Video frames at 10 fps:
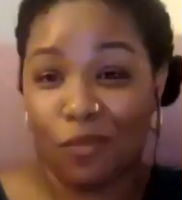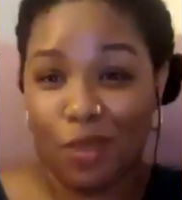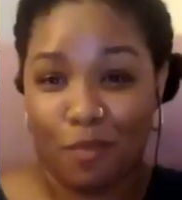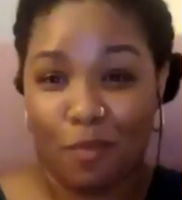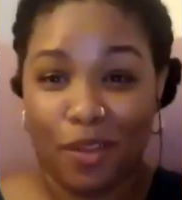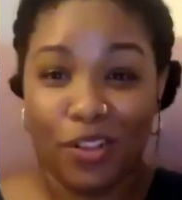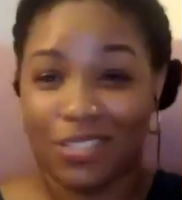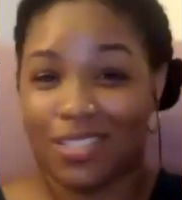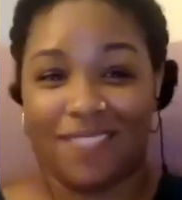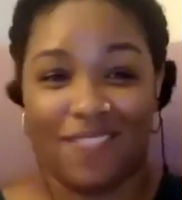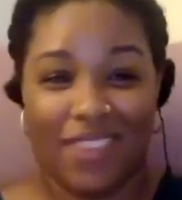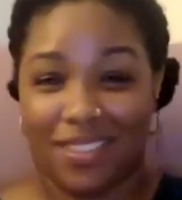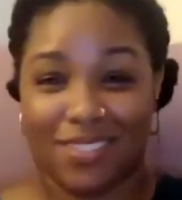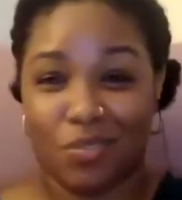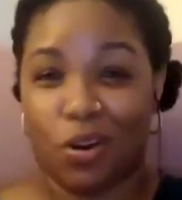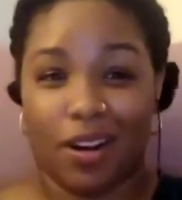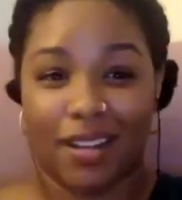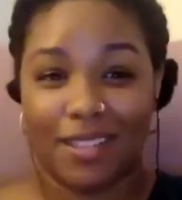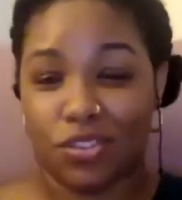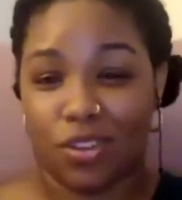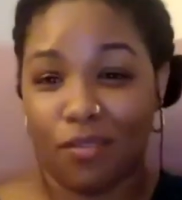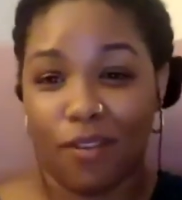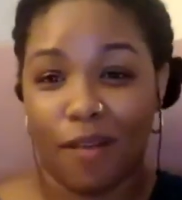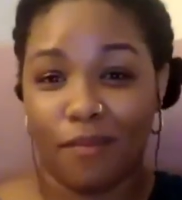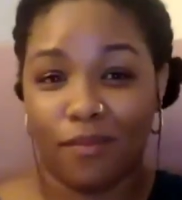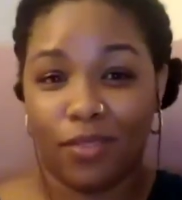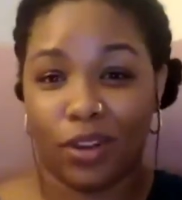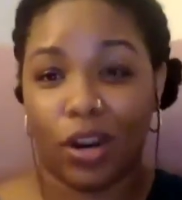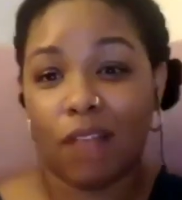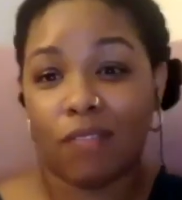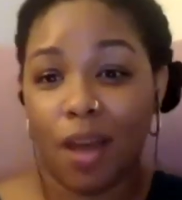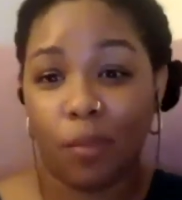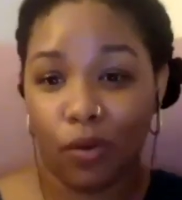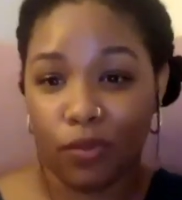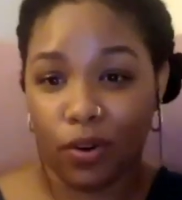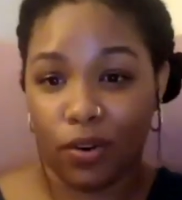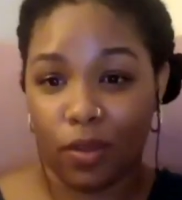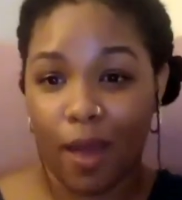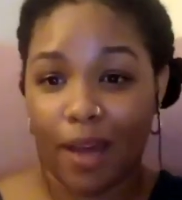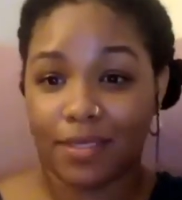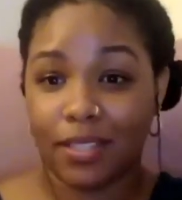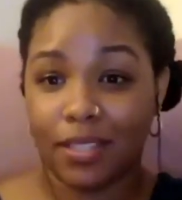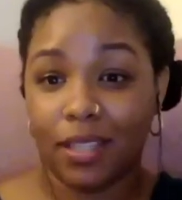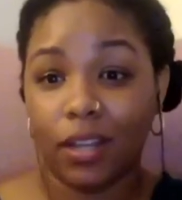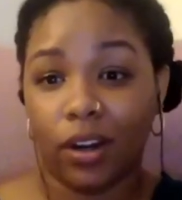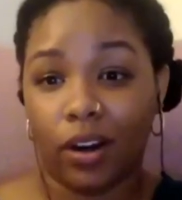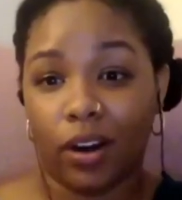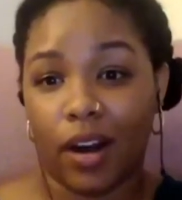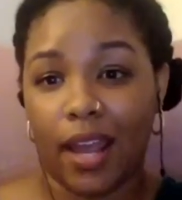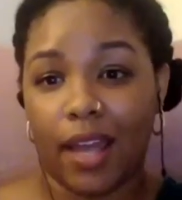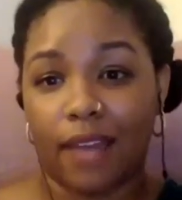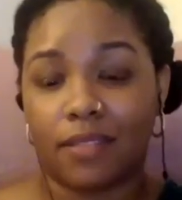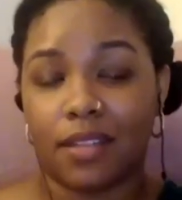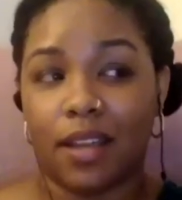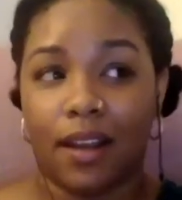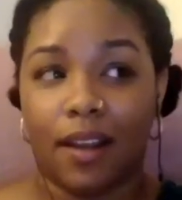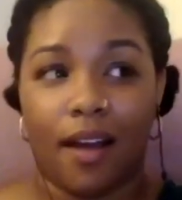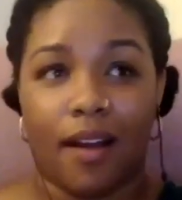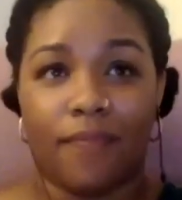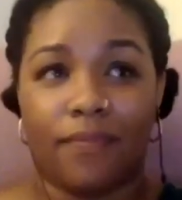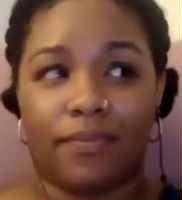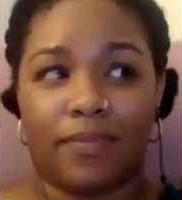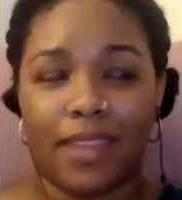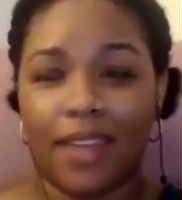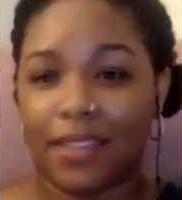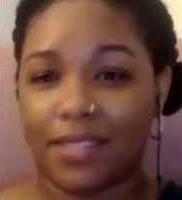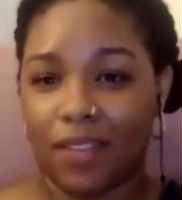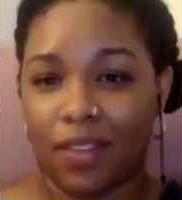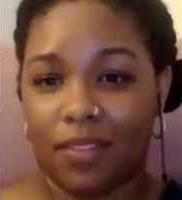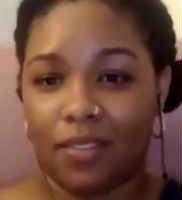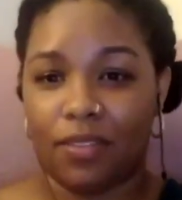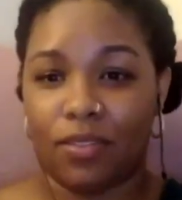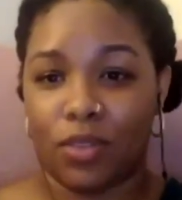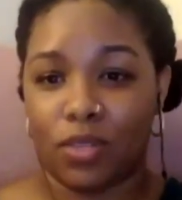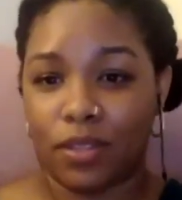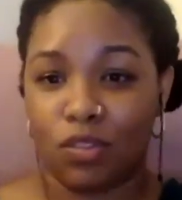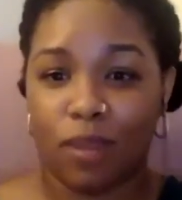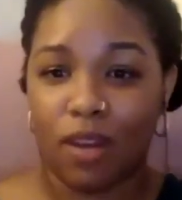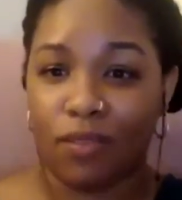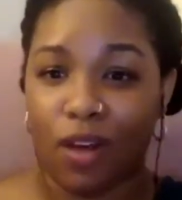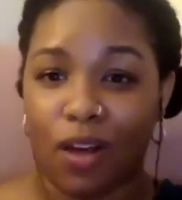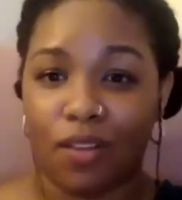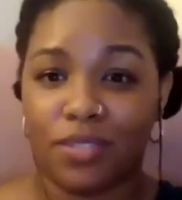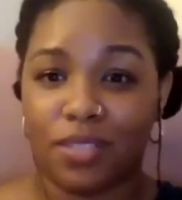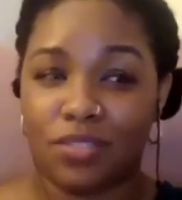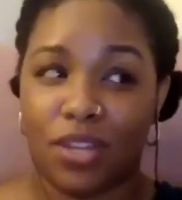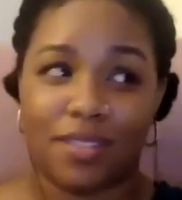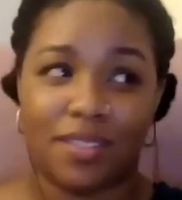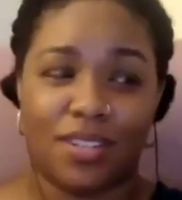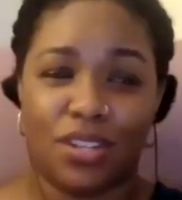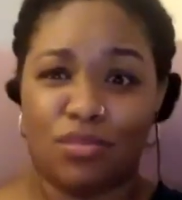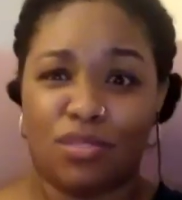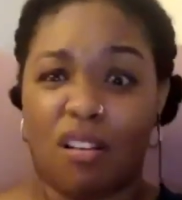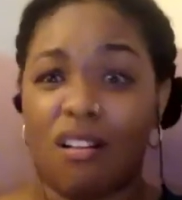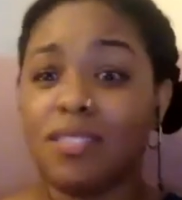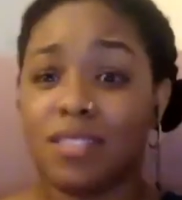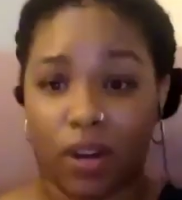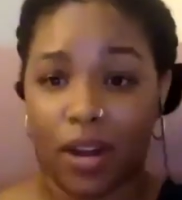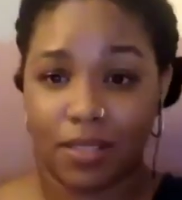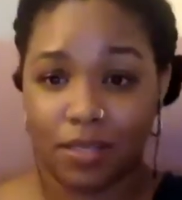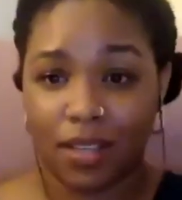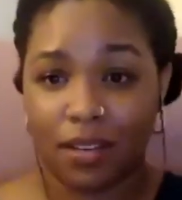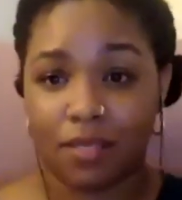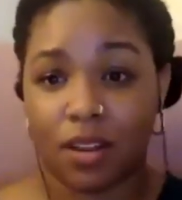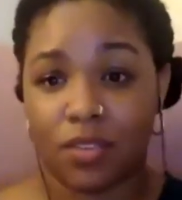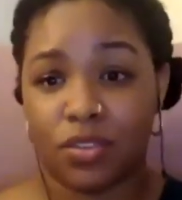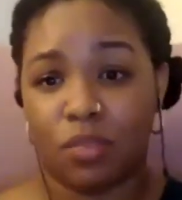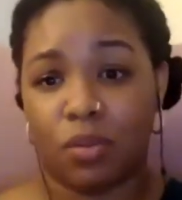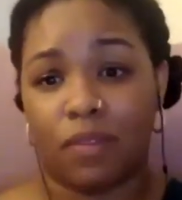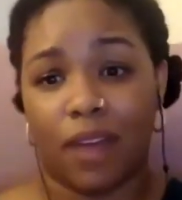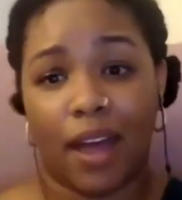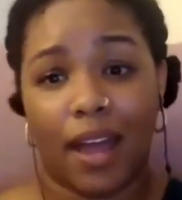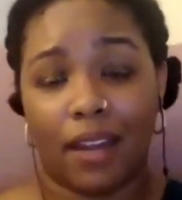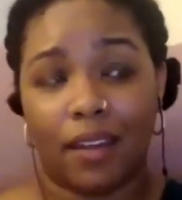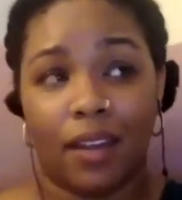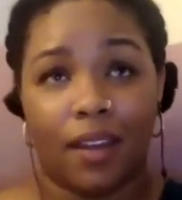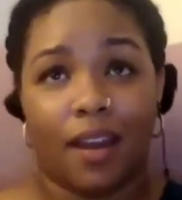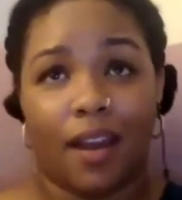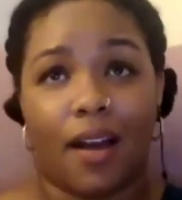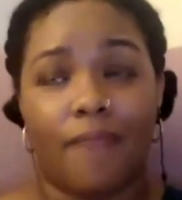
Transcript: We built this organization from the ground up over the past year, and um, yeah, that's given those of us who've been involved chances to use all different kinds of skills and also to provide yeah.